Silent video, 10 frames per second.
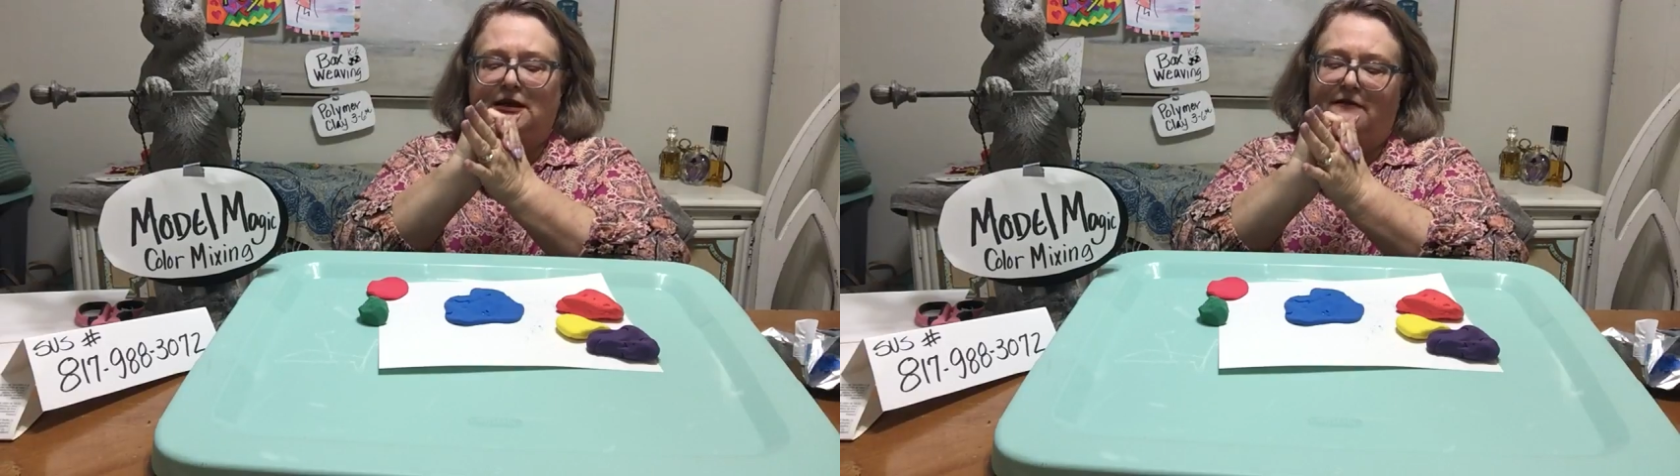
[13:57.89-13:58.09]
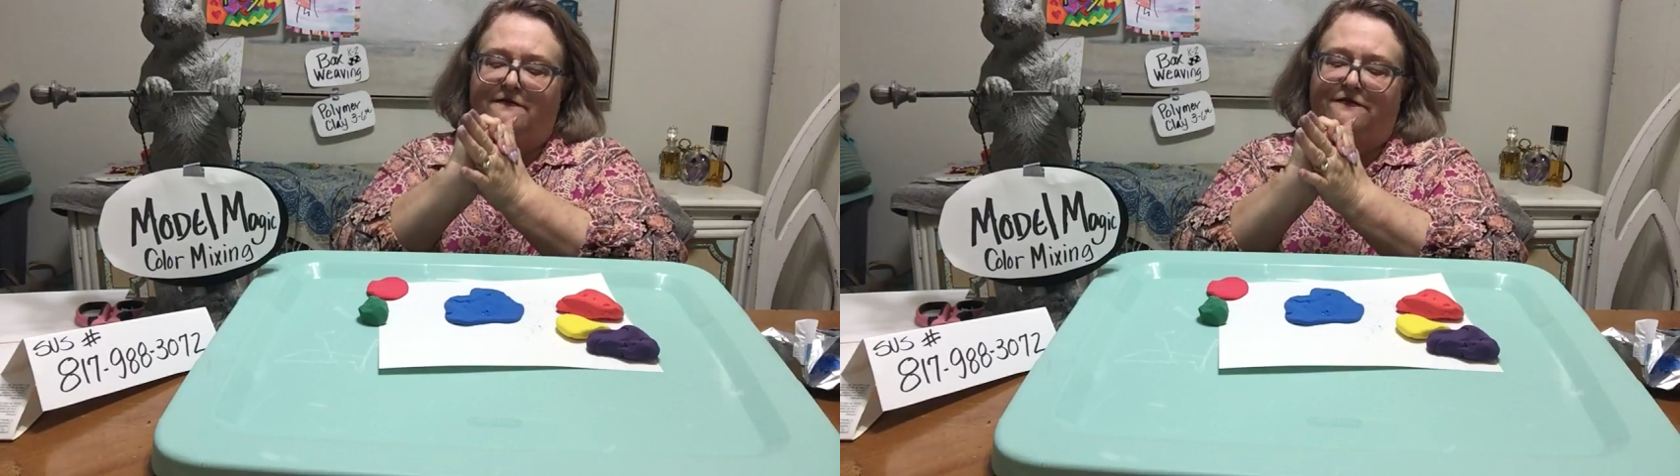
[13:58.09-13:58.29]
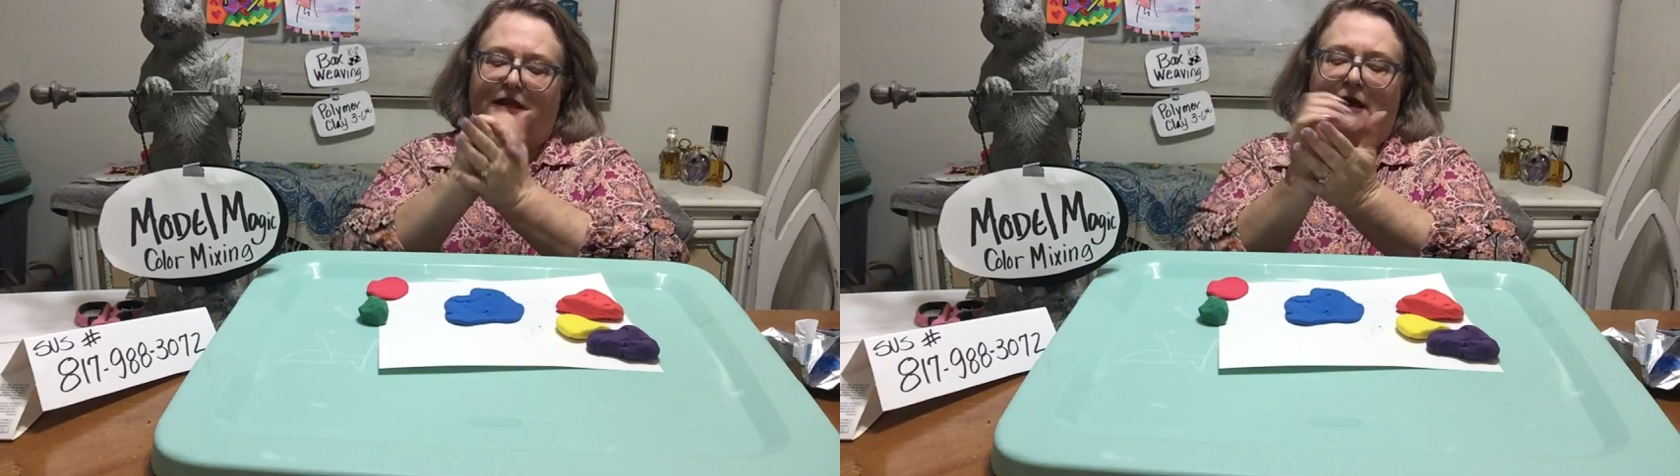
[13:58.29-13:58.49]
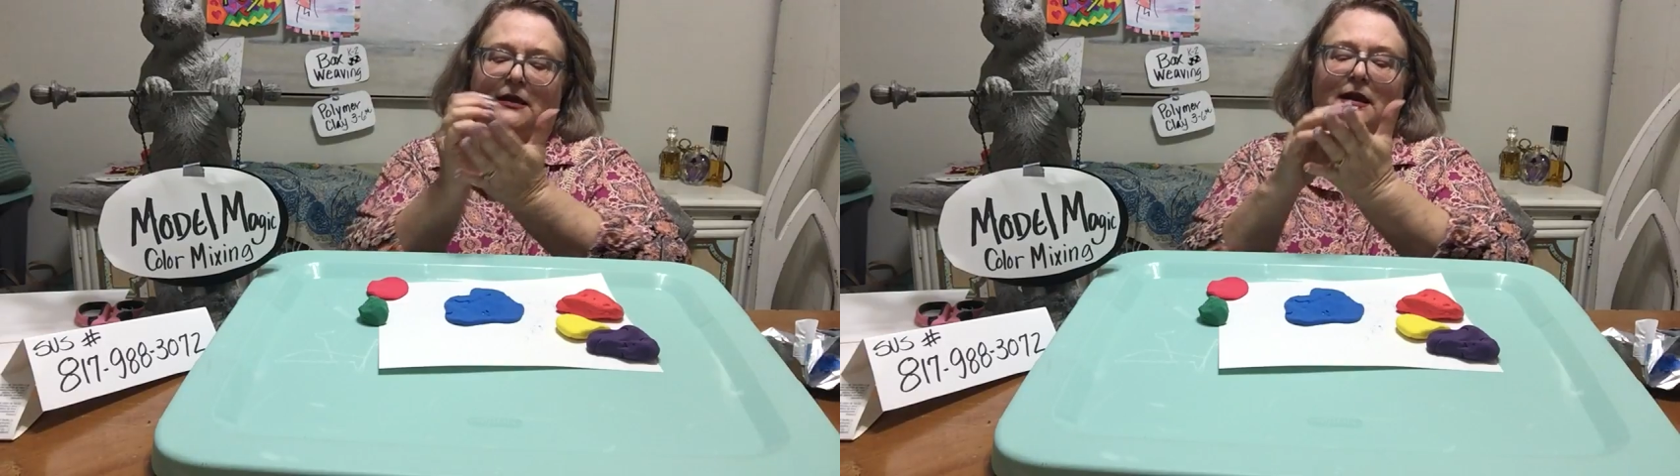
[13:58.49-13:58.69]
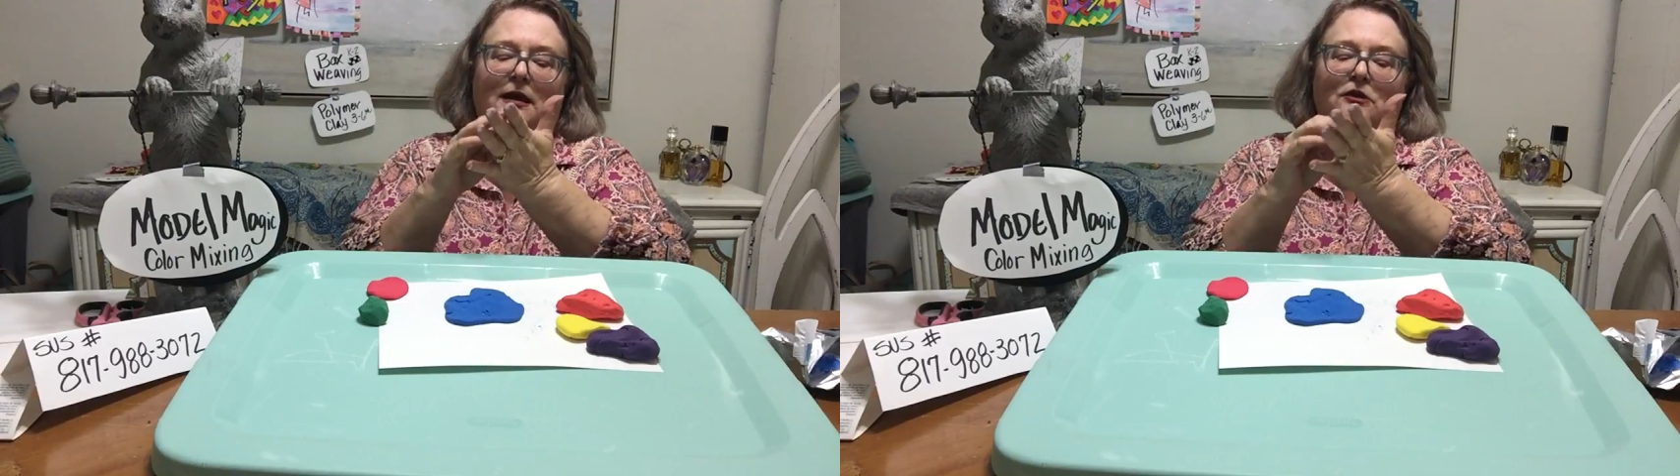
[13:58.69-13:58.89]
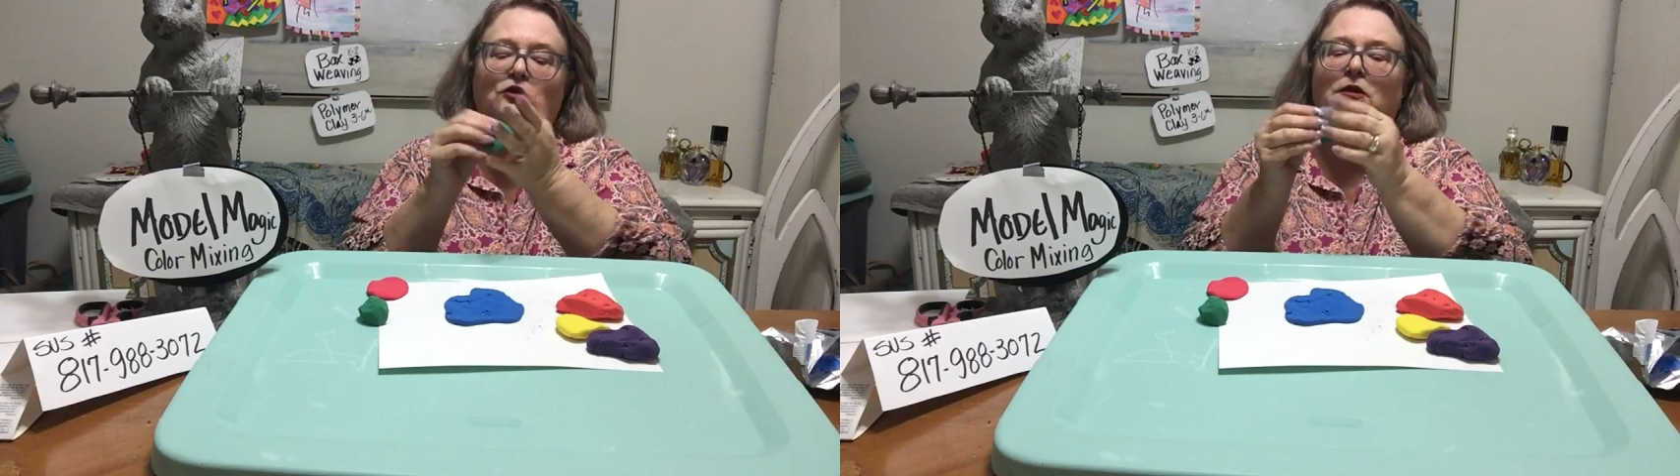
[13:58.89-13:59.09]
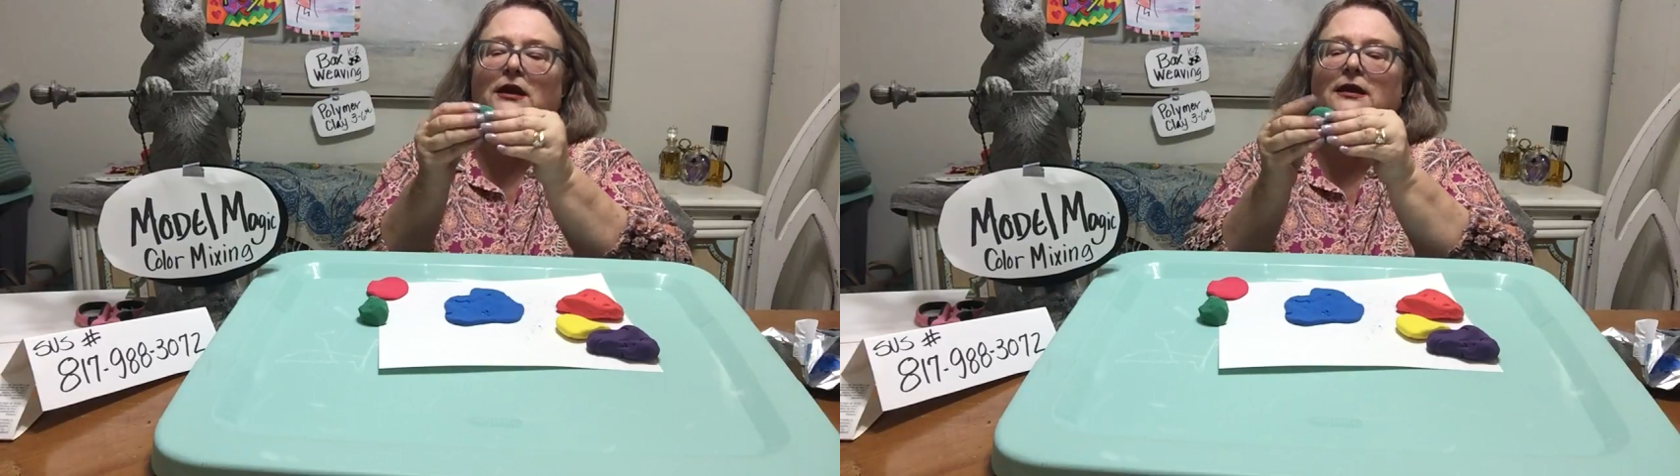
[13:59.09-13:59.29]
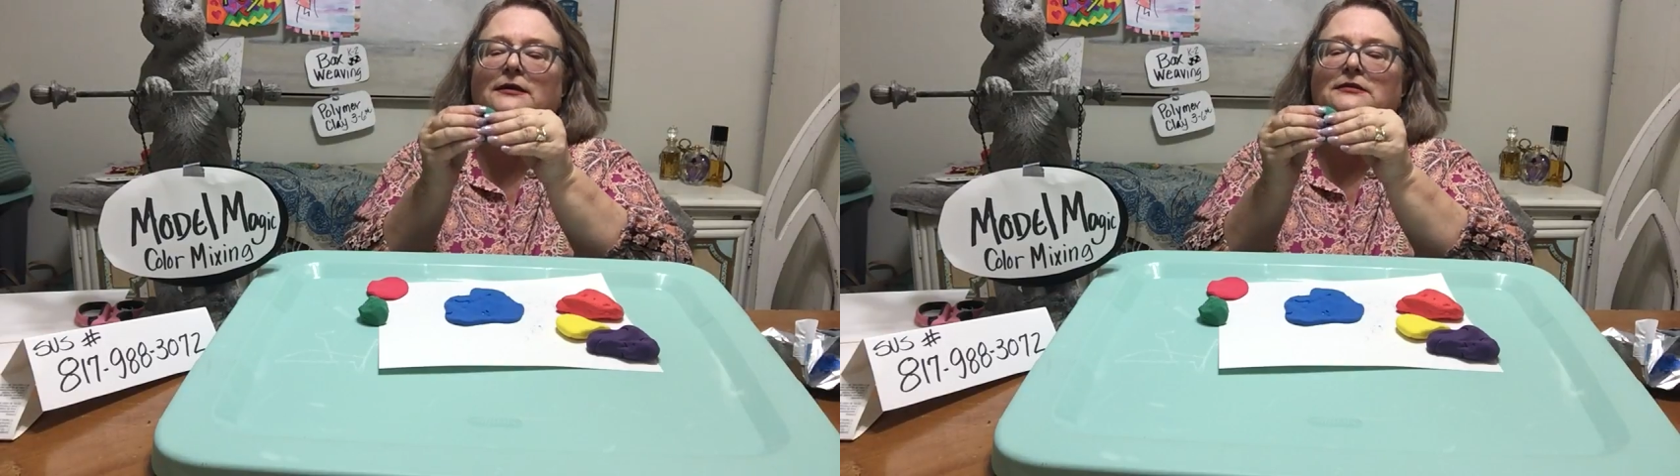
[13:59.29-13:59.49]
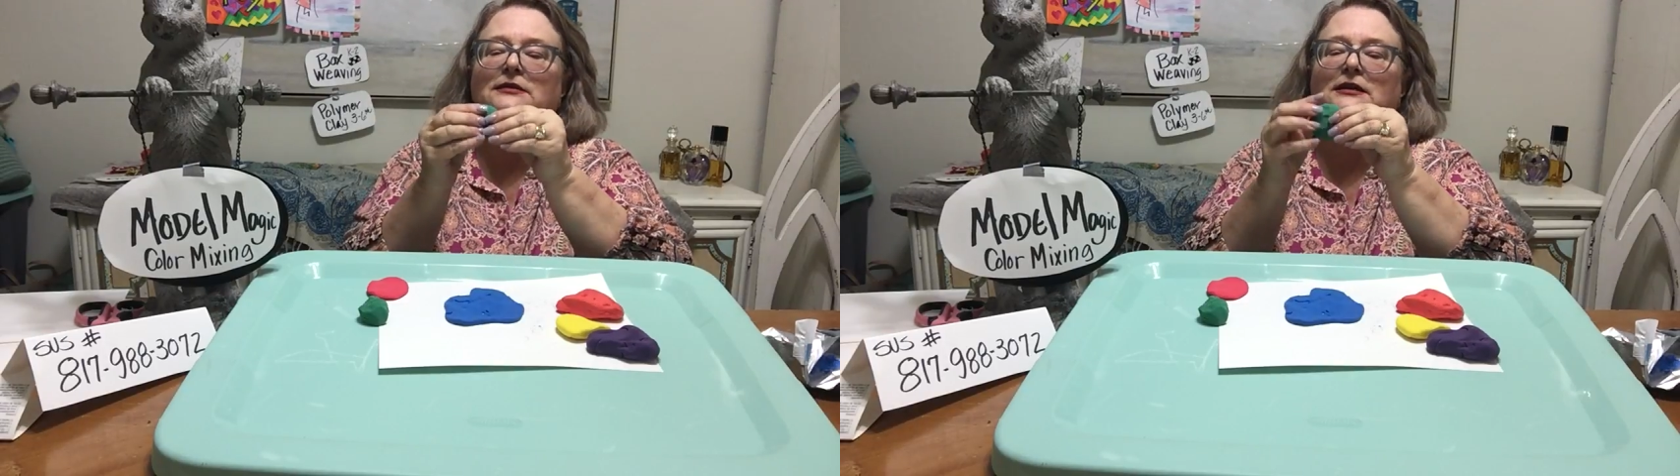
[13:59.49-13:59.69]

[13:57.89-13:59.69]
and flatten it out in your hand